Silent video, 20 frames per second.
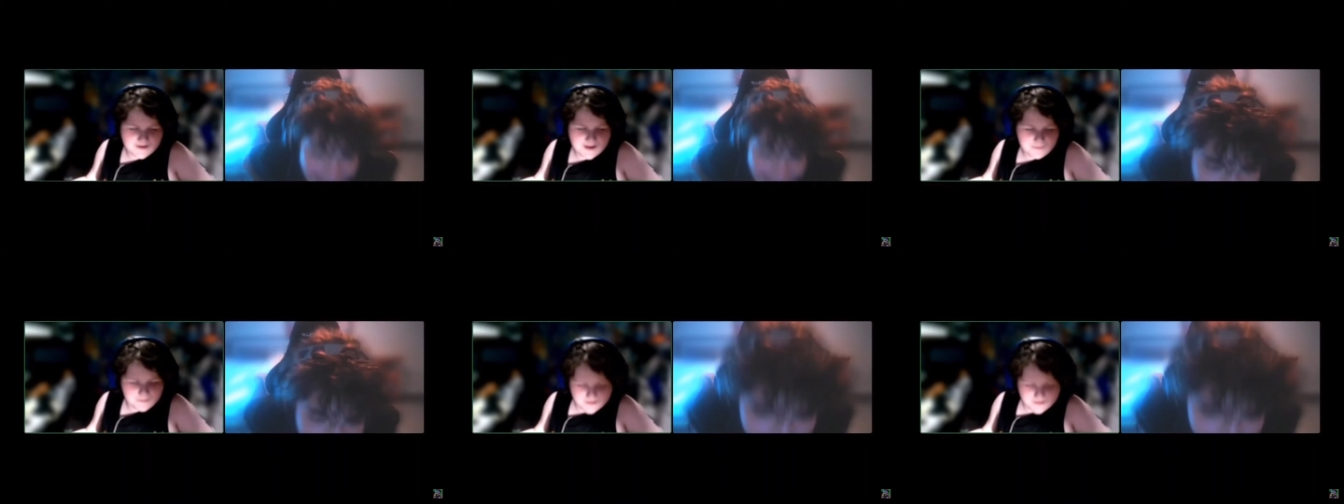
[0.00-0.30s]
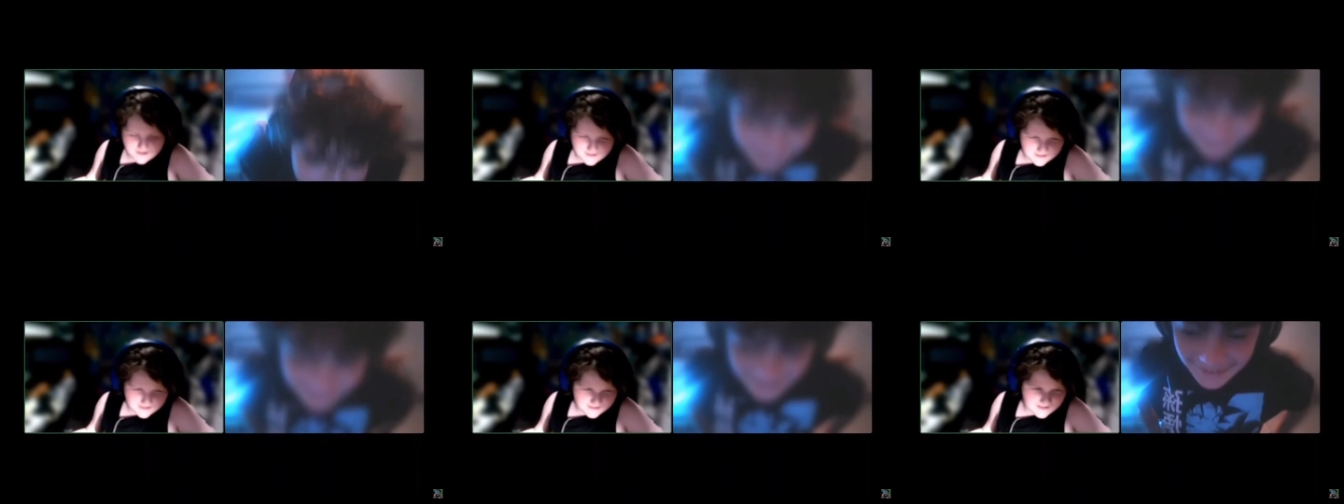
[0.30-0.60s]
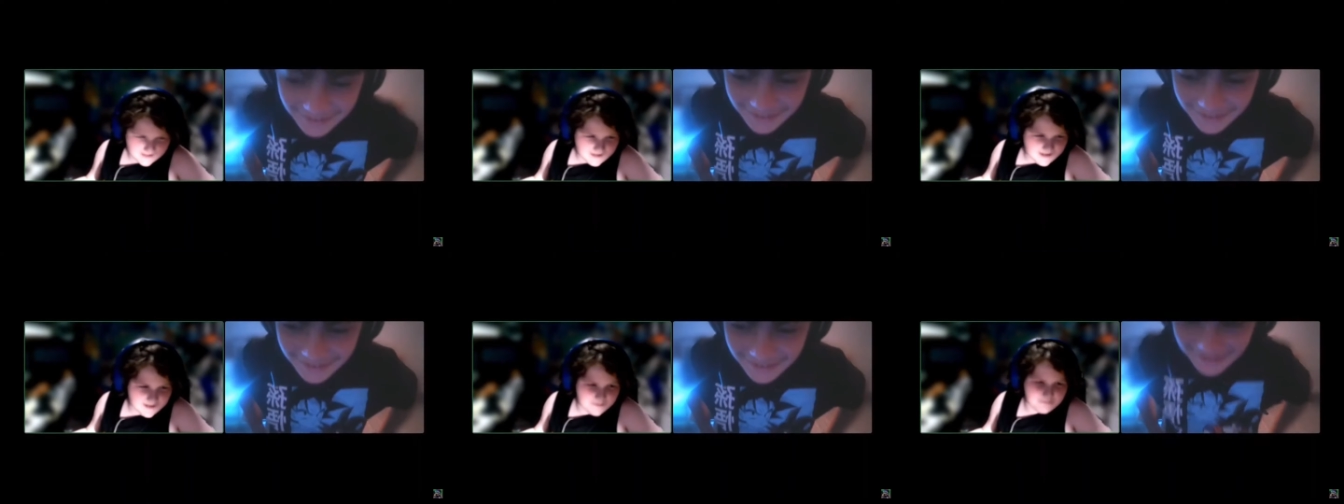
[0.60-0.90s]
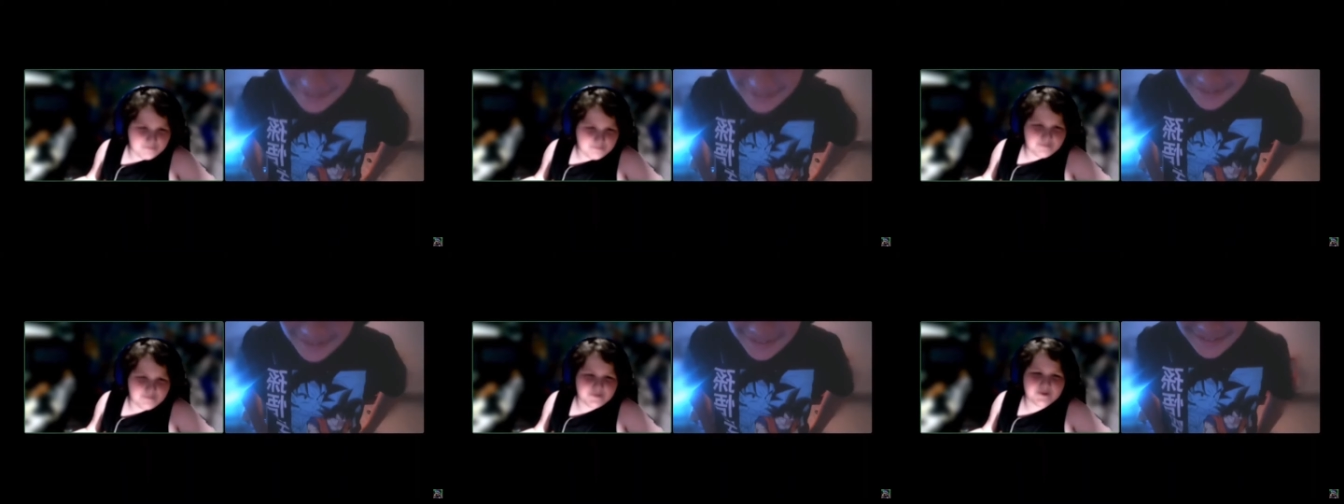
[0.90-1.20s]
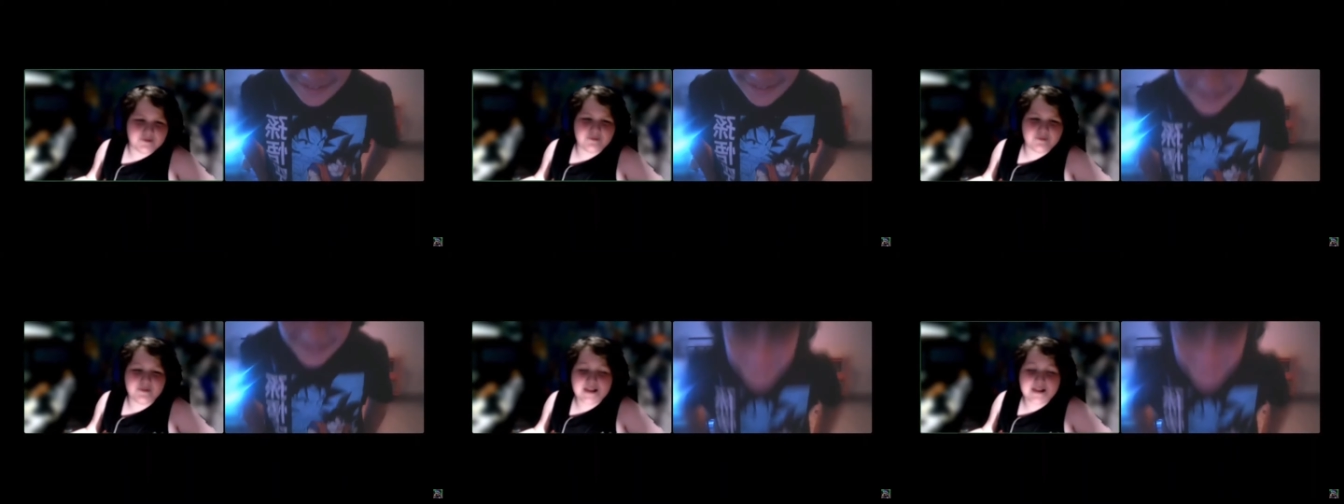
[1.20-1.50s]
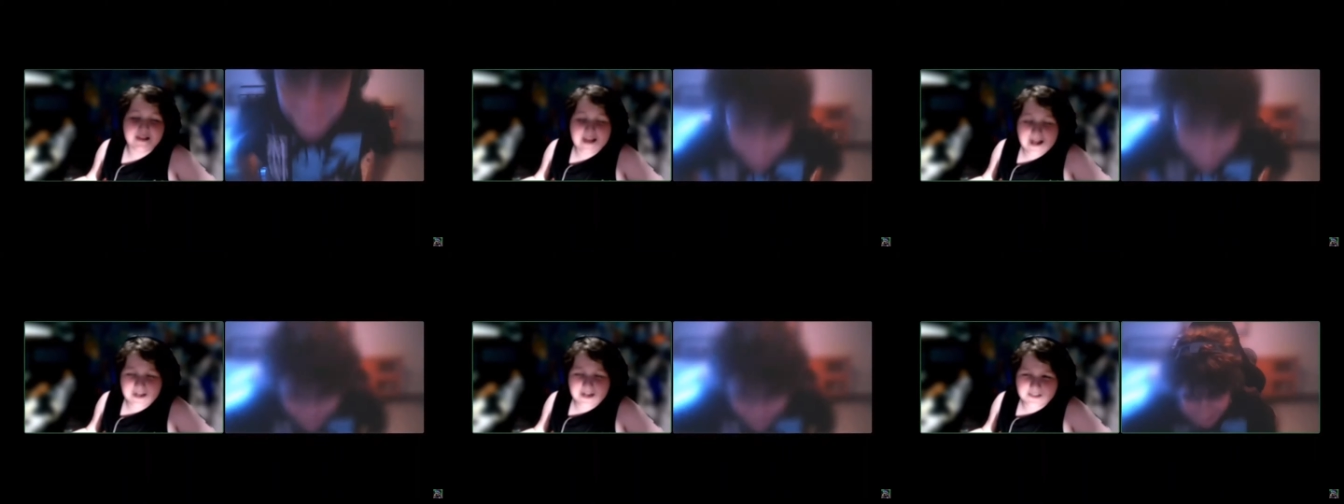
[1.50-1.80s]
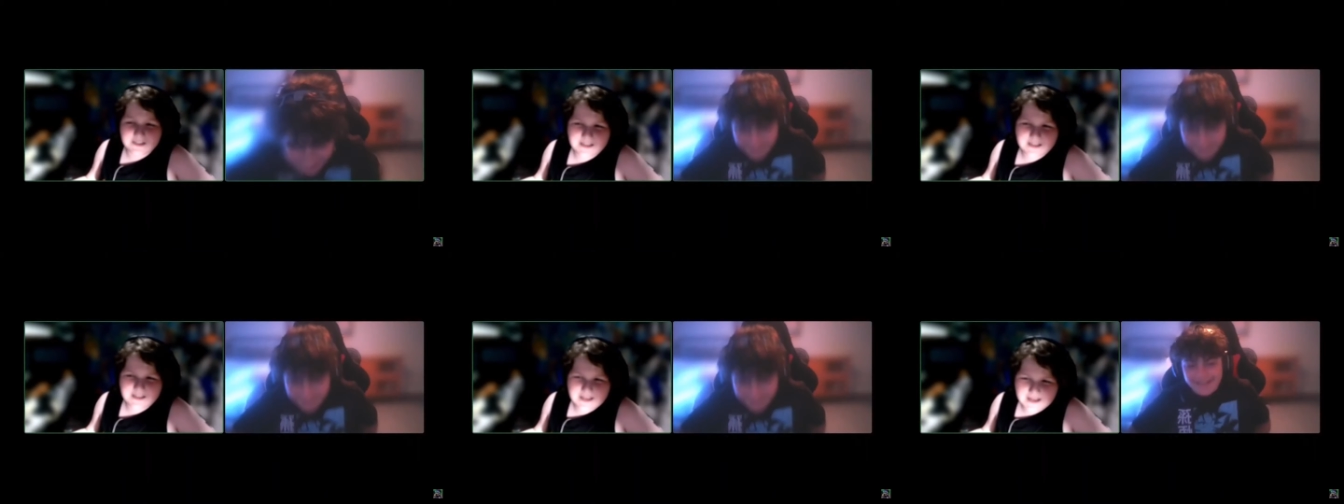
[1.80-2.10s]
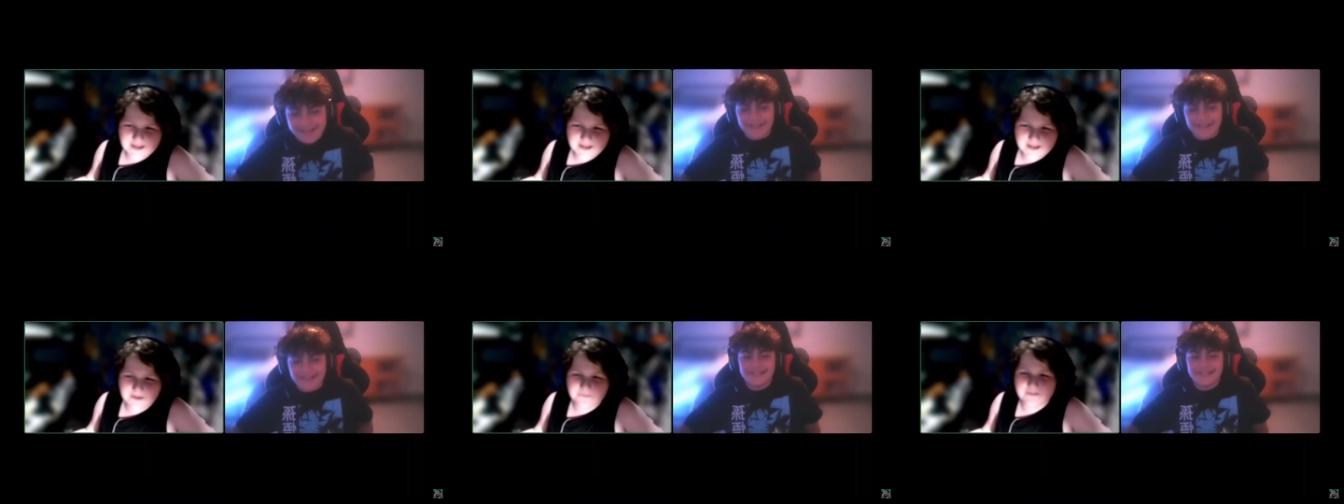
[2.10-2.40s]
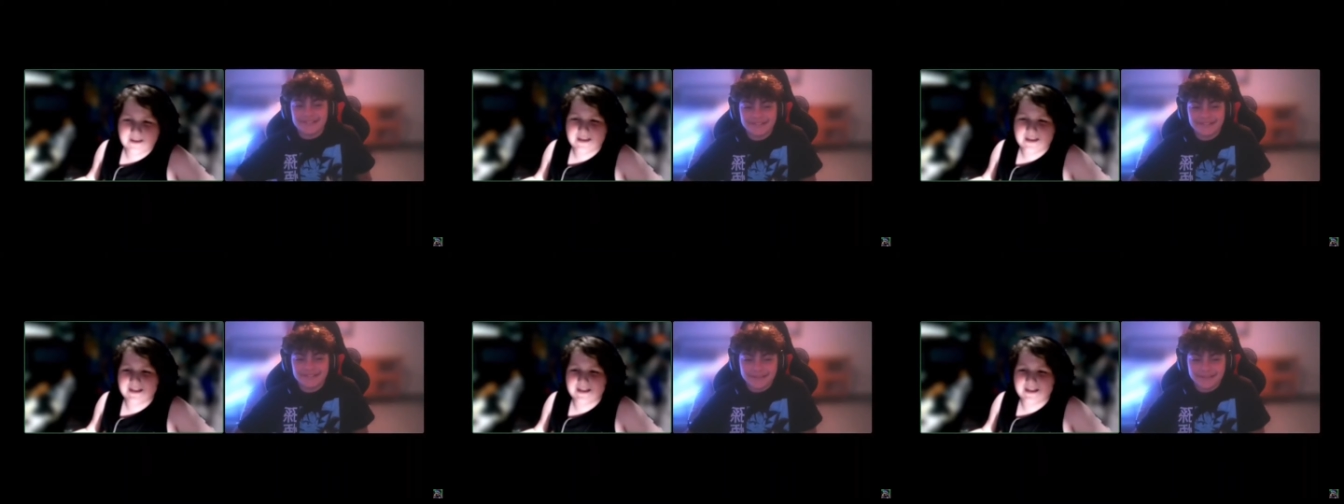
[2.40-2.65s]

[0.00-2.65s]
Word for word: not playing a game. We actually have